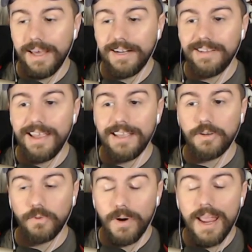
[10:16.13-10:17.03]
that is a
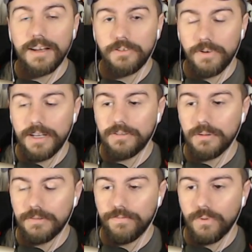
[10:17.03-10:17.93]
great
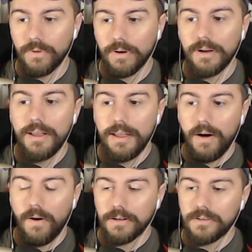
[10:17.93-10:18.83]
Draketooth for
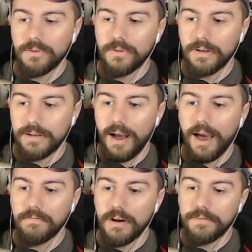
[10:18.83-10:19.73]
hardcore
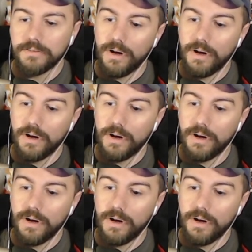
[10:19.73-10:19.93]
non-rifted.